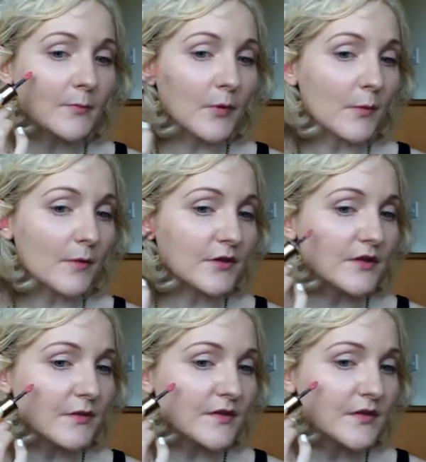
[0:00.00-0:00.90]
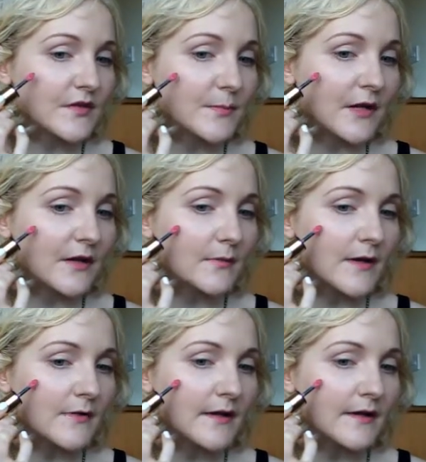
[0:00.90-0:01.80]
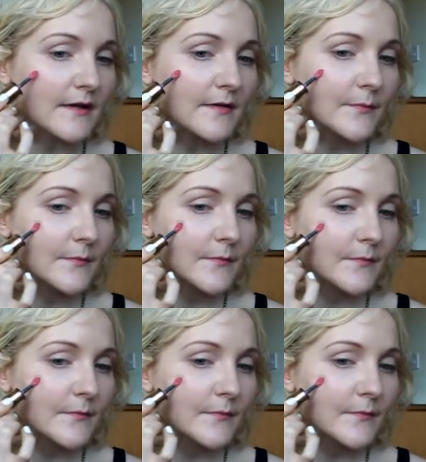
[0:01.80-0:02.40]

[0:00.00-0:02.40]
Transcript: But what I'm going to do is just apply it around here.